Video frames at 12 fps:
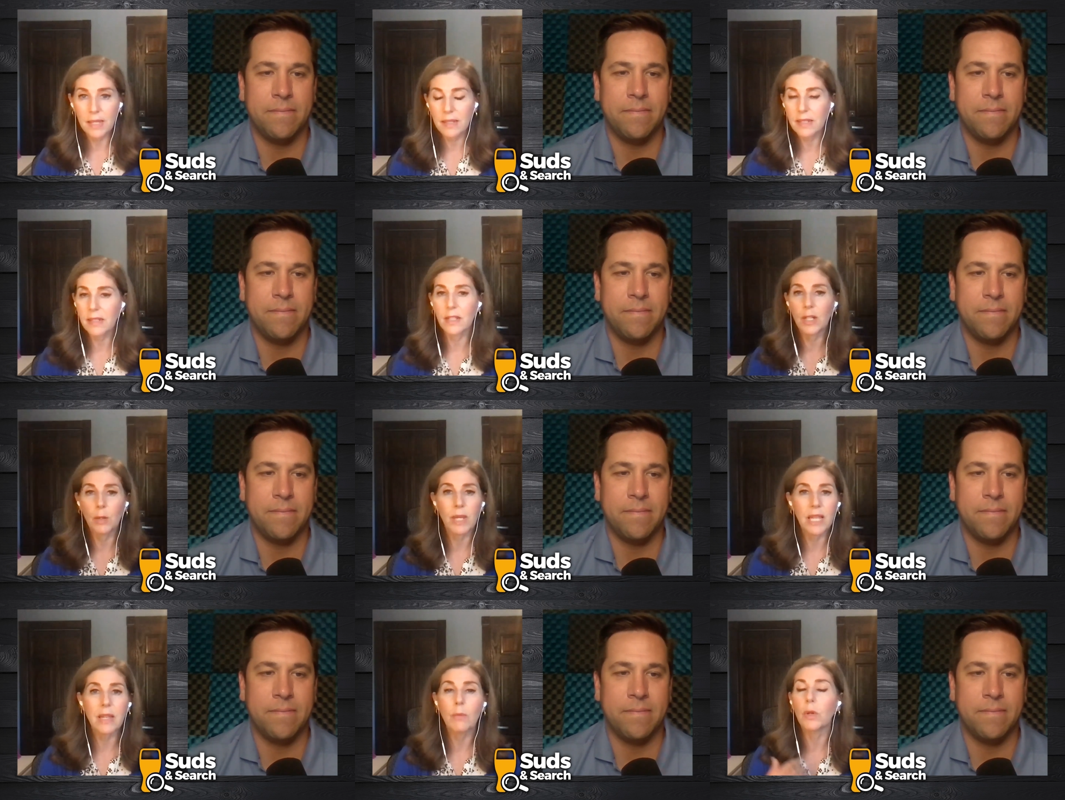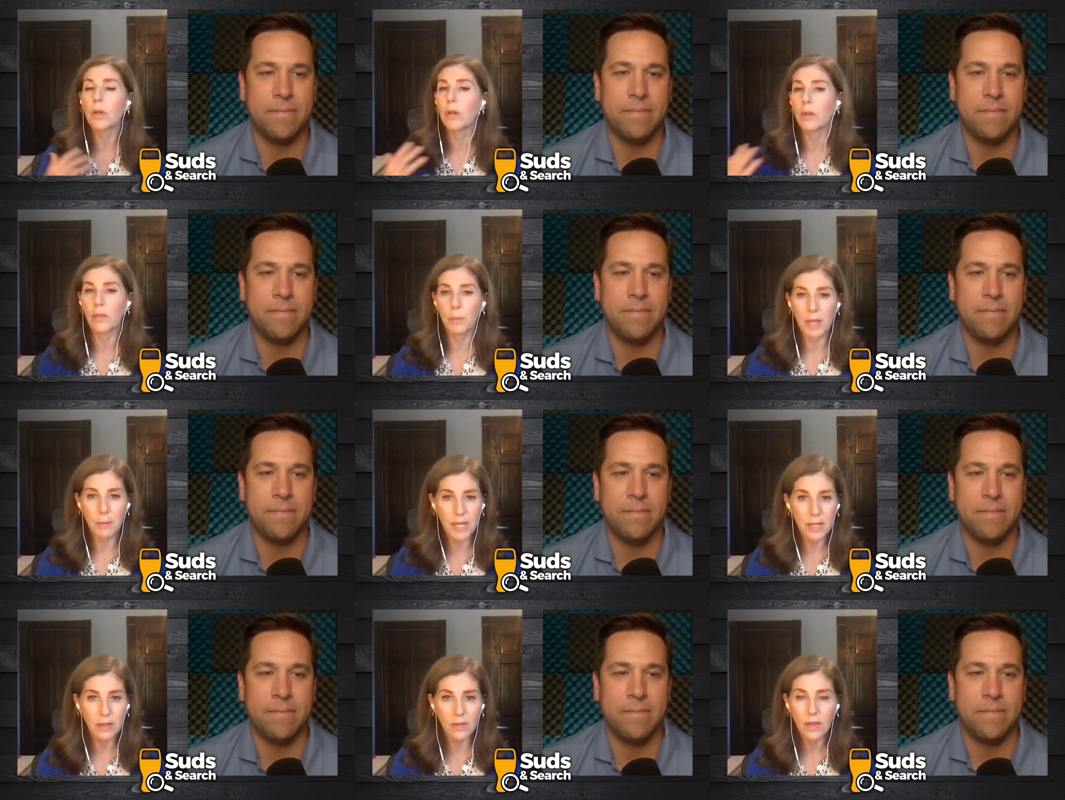Speaker 1: it's, you know, keywords, maybe
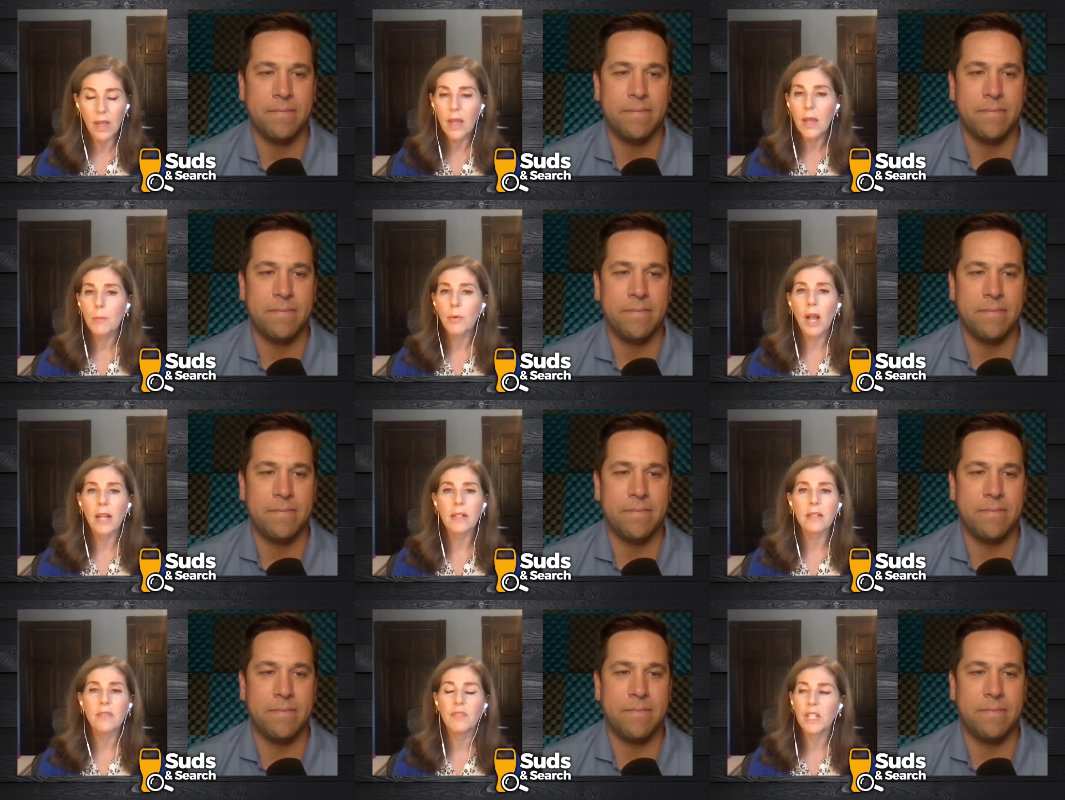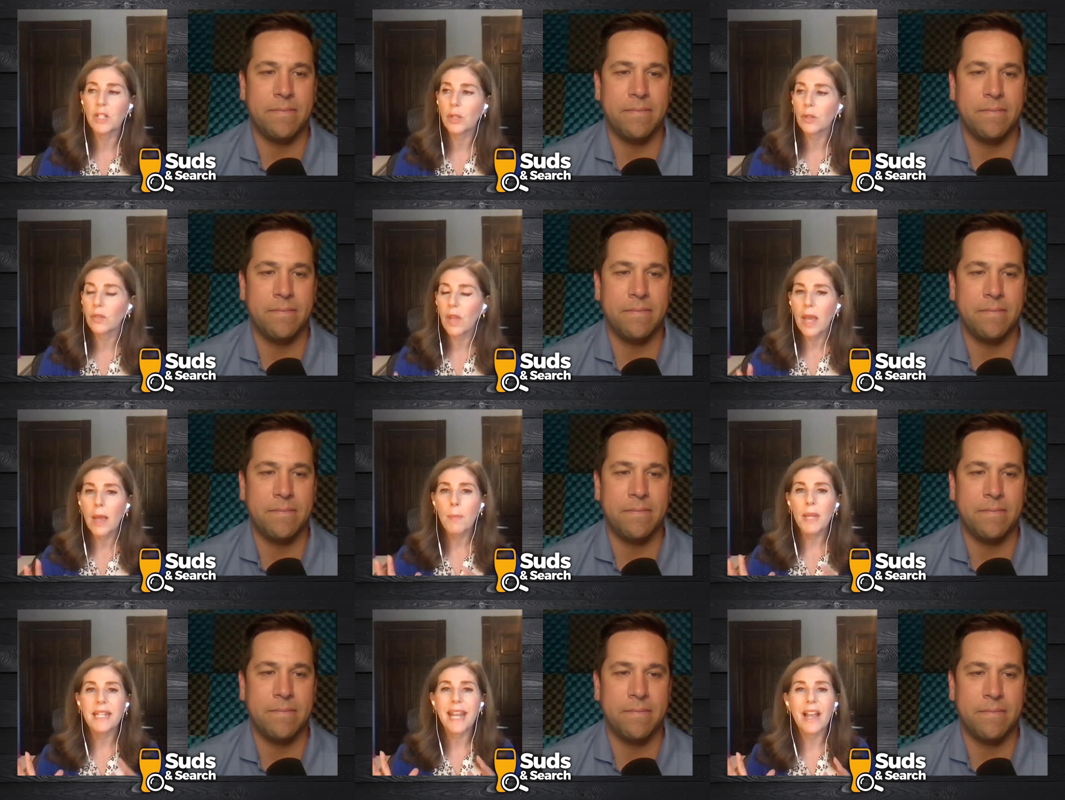it's product features, but
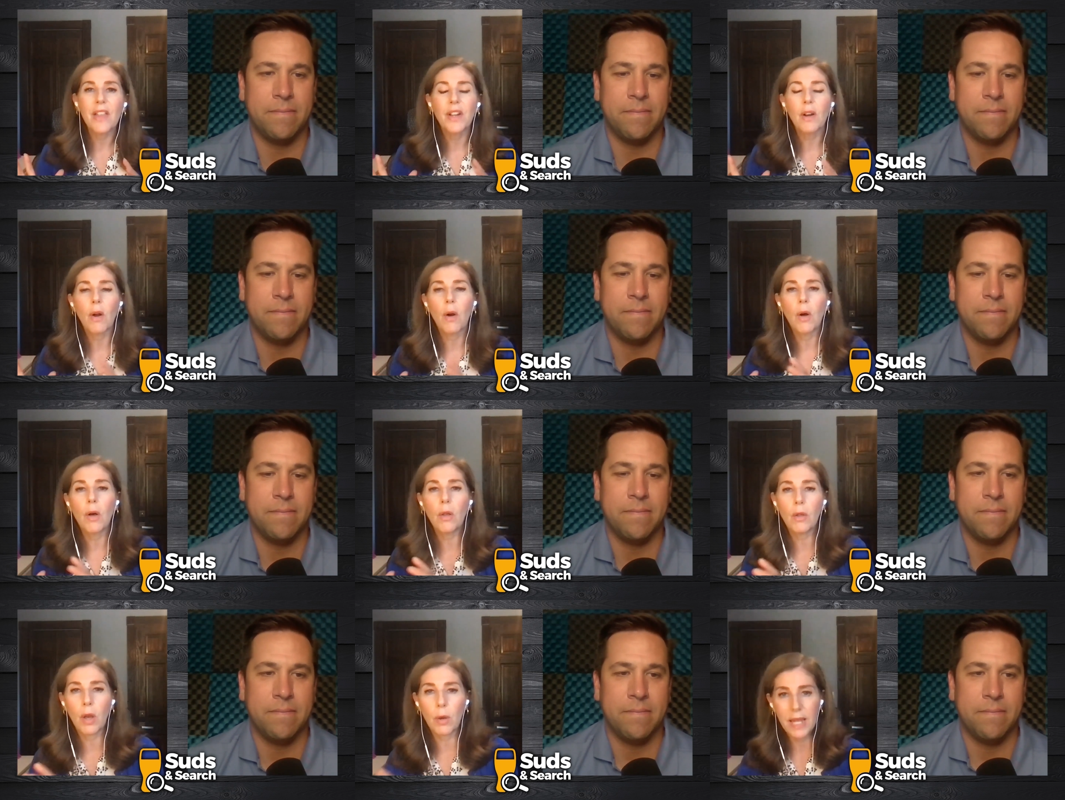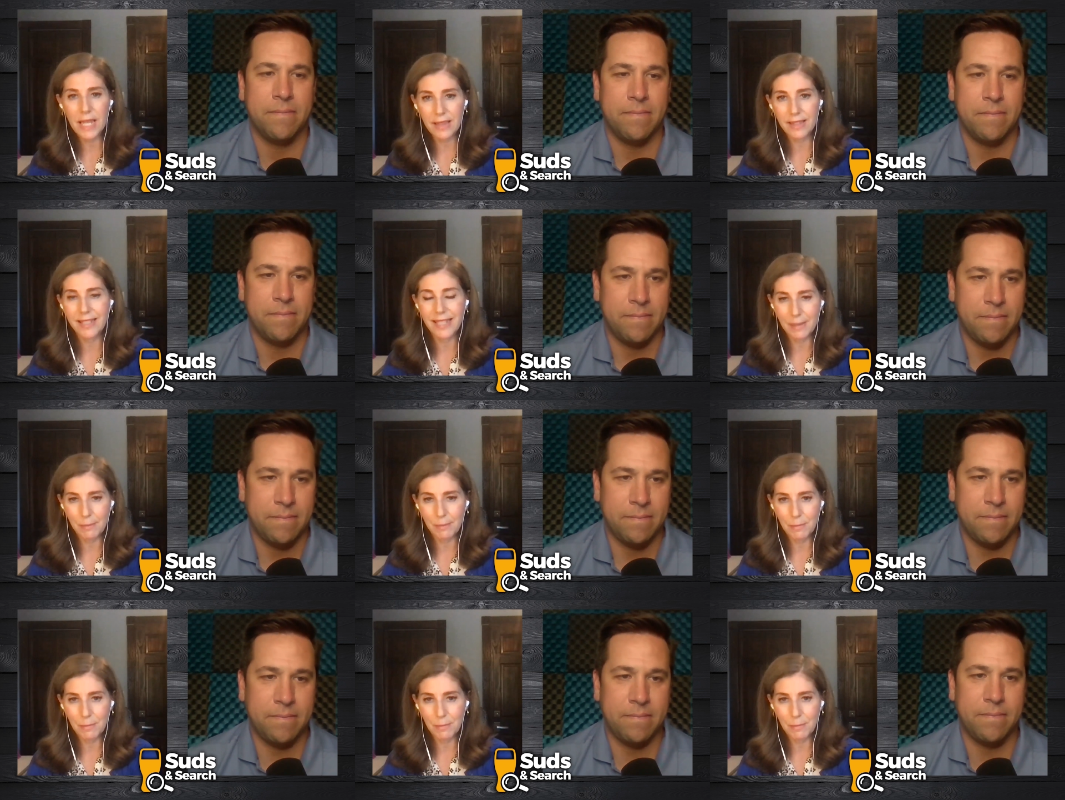now they're all going in the same
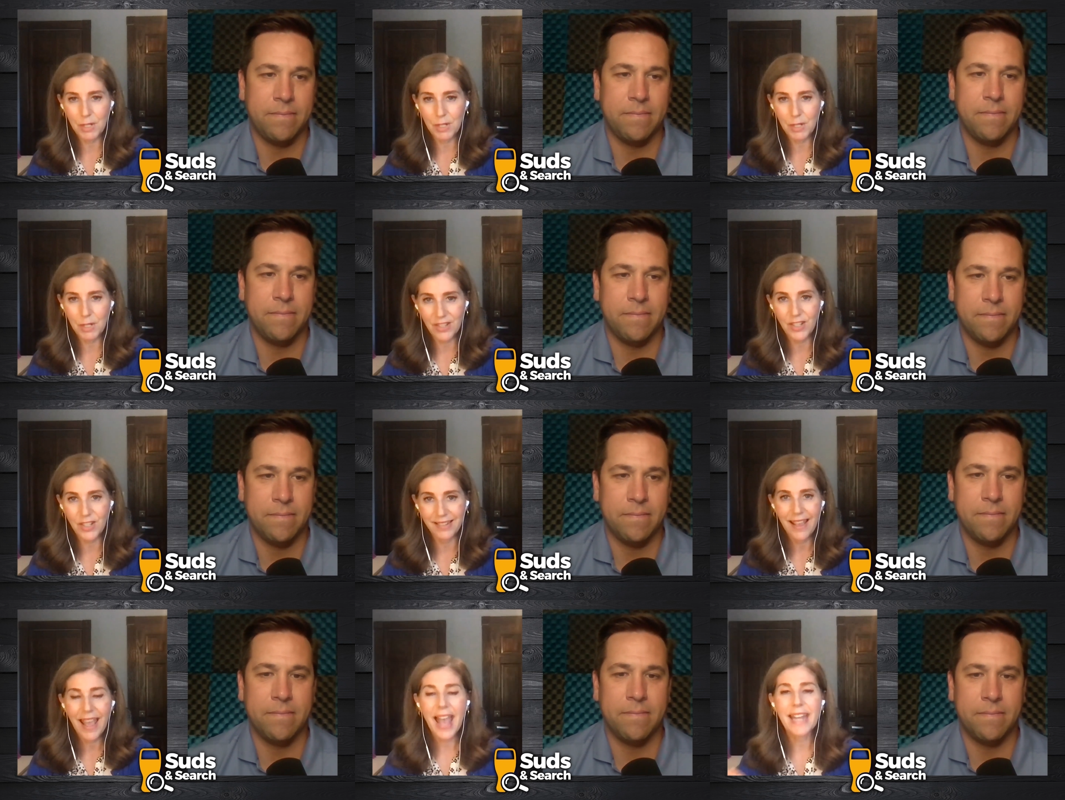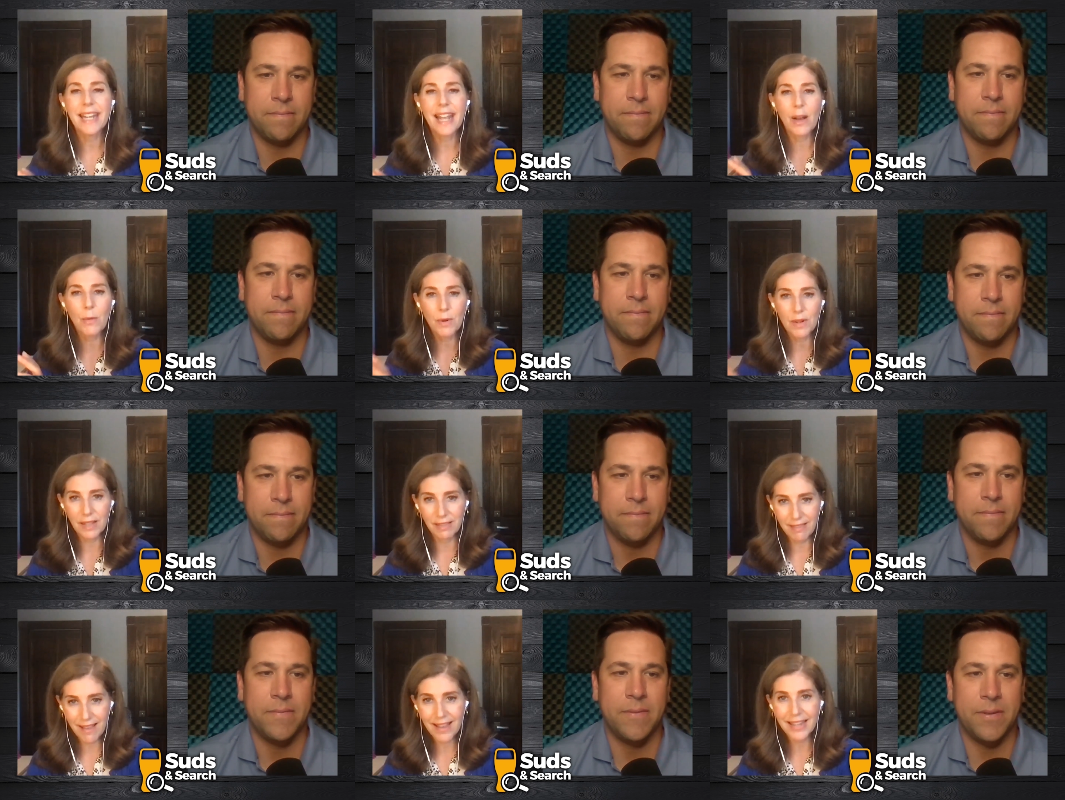direction. And now we're
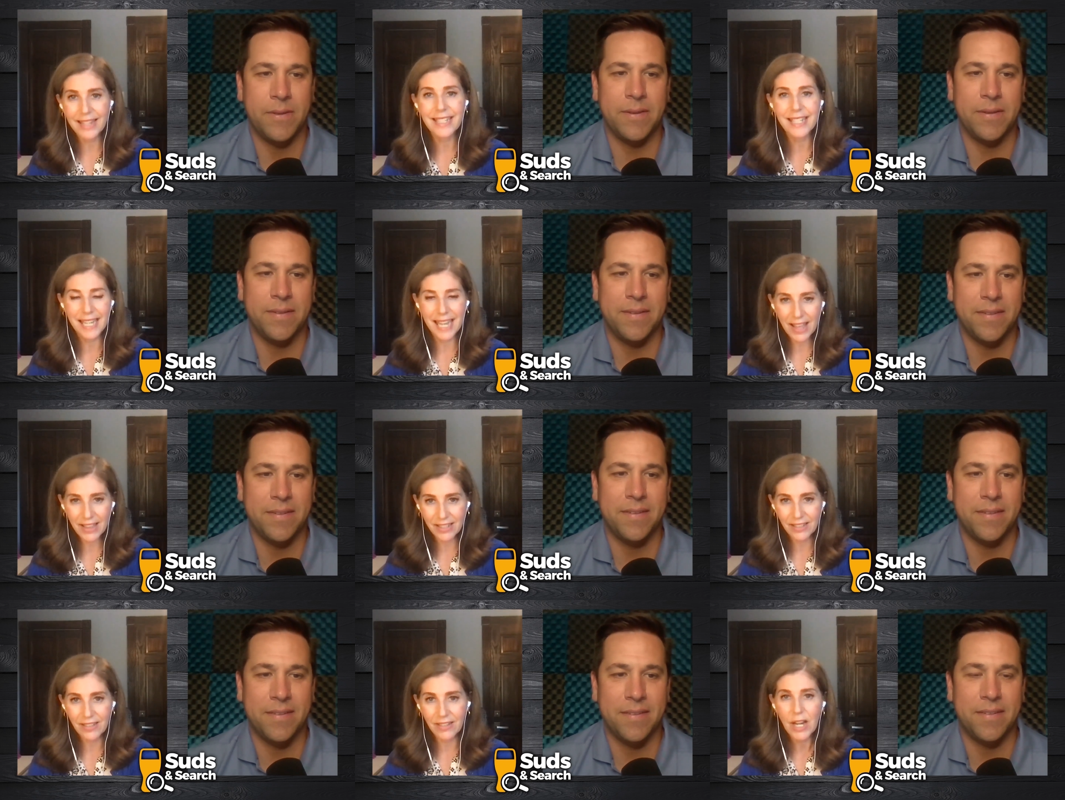aligned together